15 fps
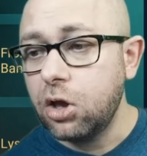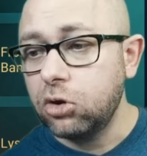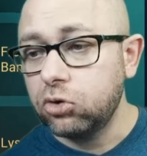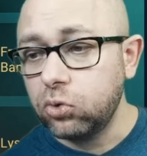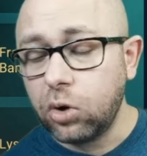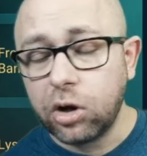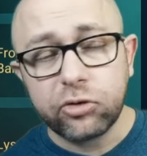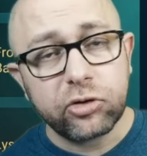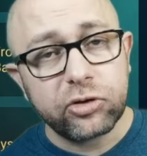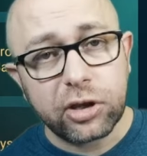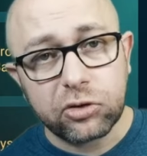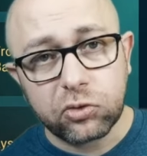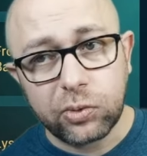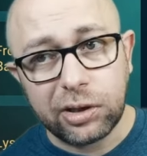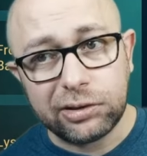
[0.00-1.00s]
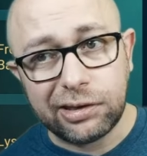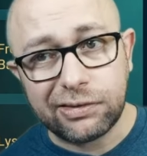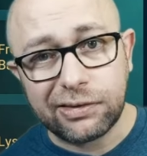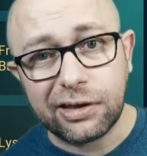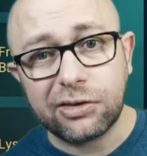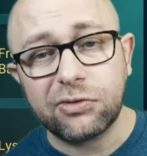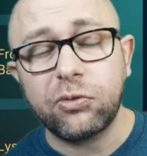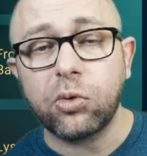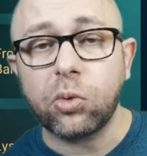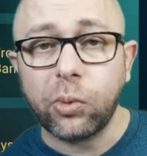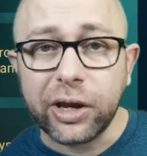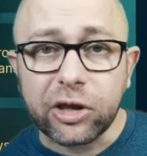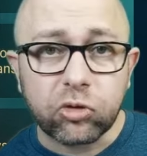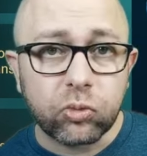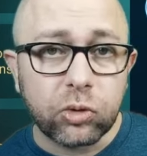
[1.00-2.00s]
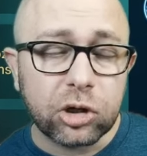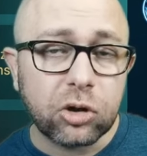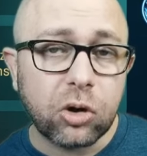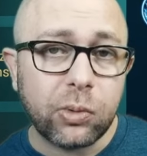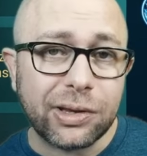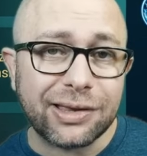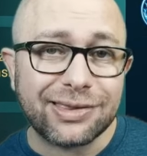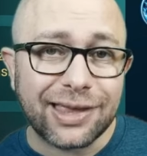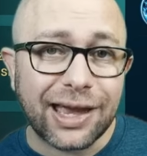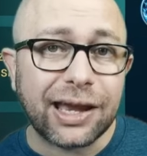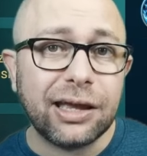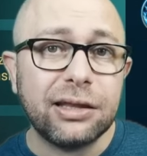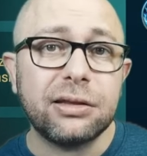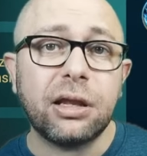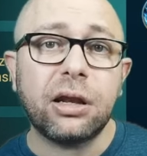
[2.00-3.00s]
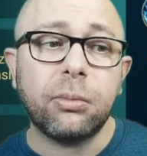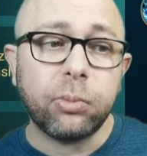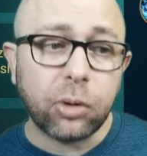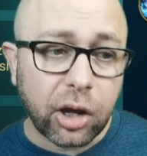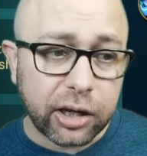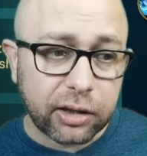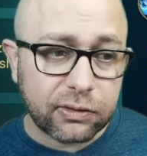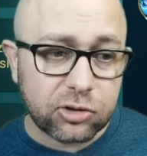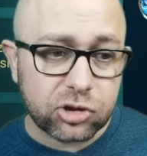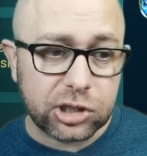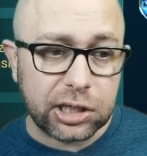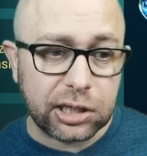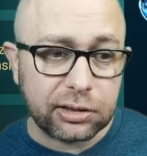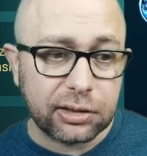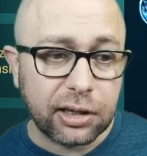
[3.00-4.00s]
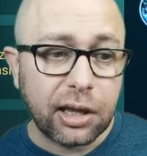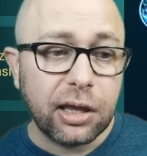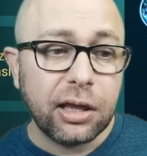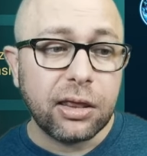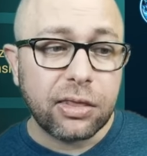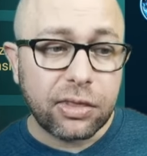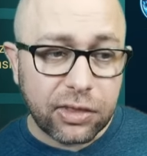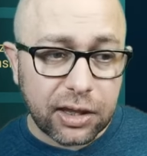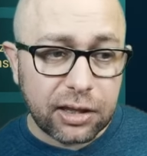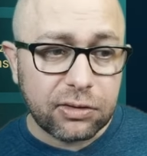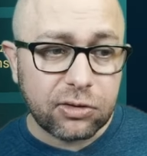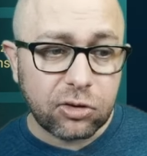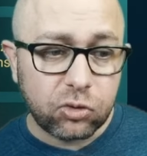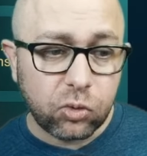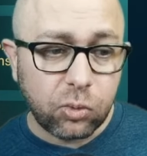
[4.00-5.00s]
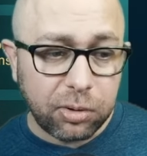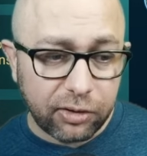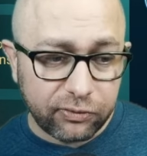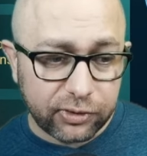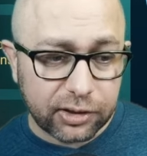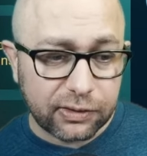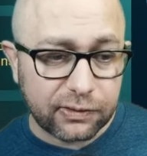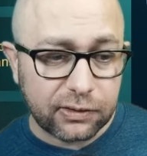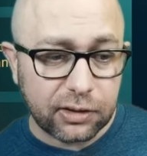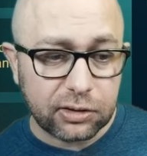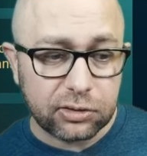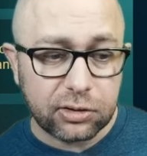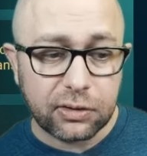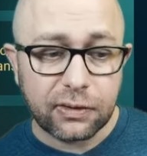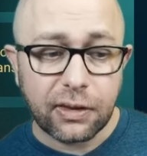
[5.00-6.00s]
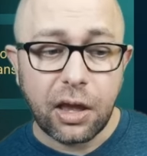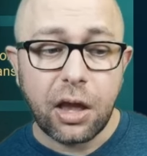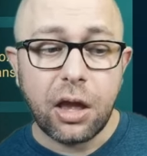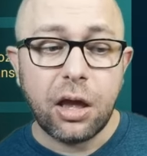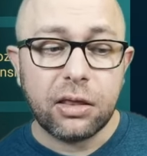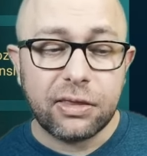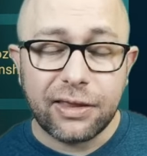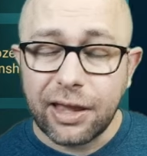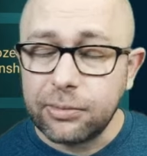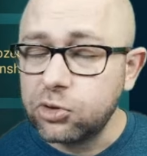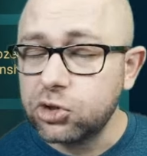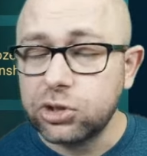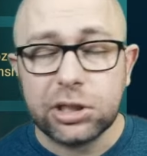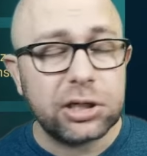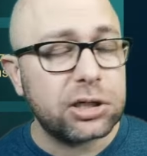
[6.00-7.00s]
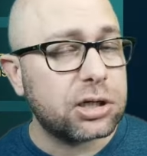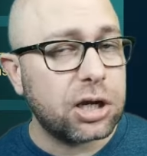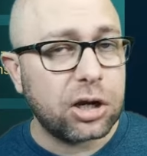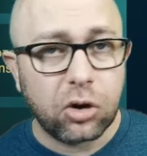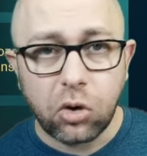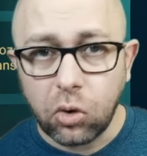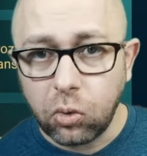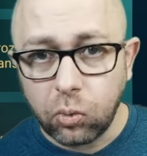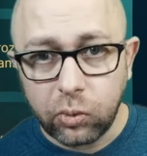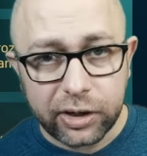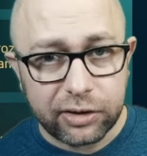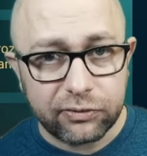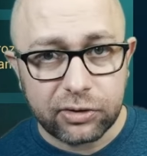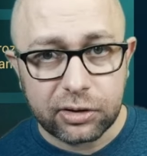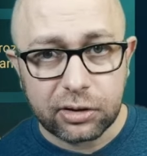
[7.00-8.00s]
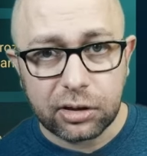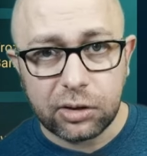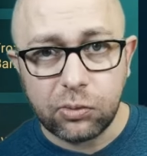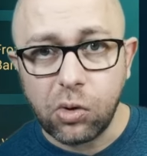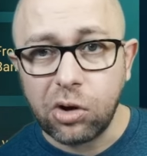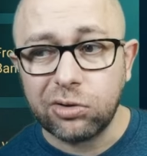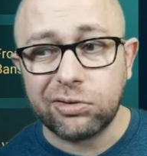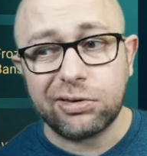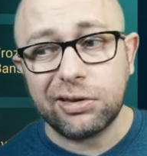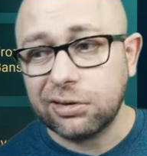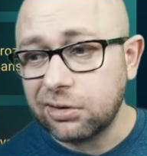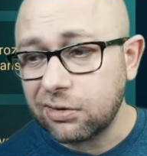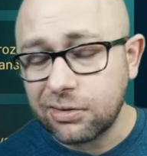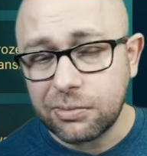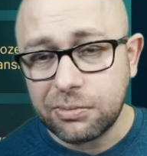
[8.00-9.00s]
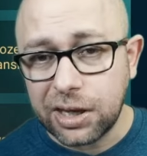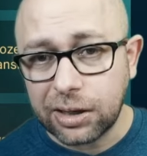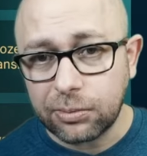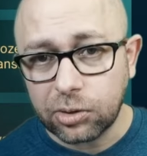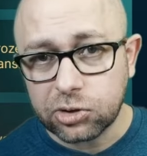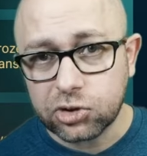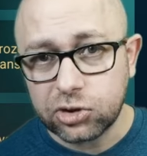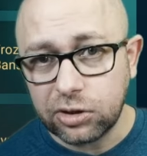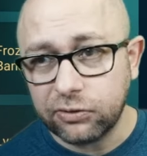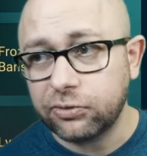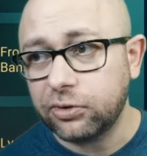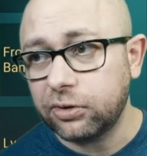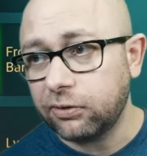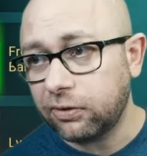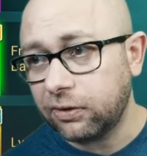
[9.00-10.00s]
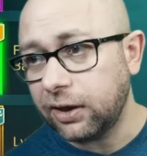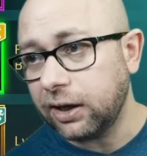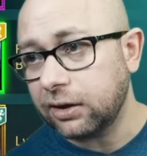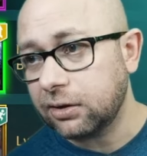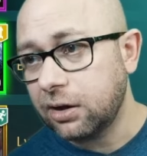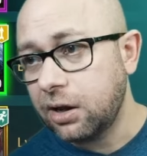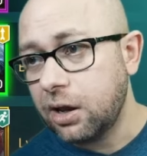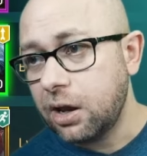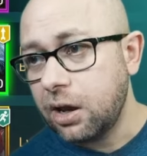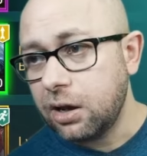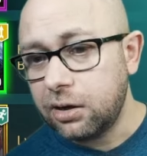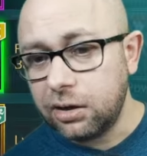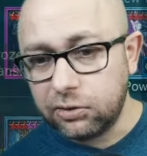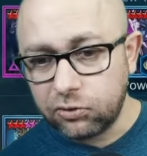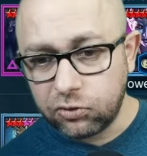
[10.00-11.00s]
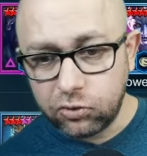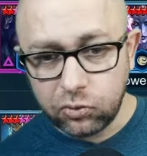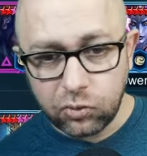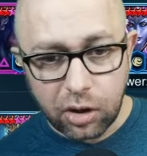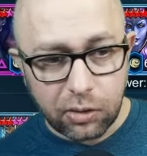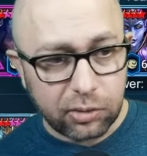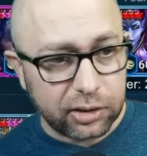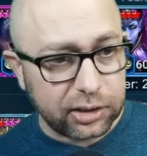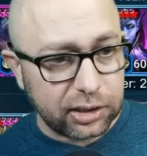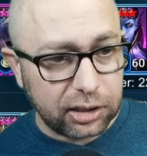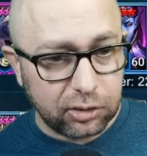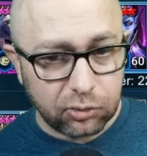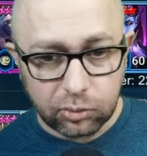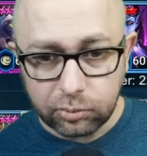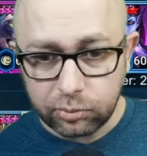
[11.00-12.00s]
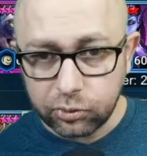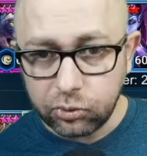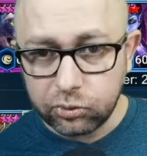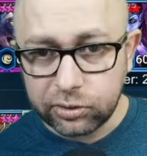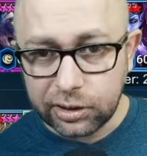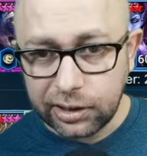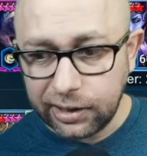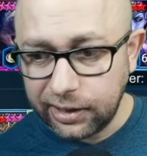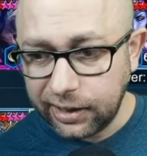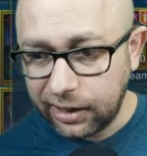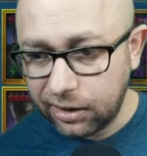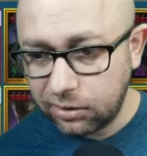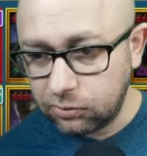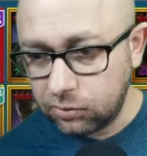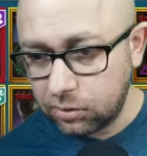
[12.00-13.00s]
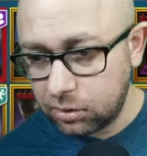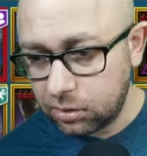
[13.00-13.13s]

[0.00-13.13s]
226 for Wixwell going second and applying the shield. Then the 2 buff extenders. The damage dealer can go whenever he wants. It doesn't make much difference there. Let's do our key on Brutal now.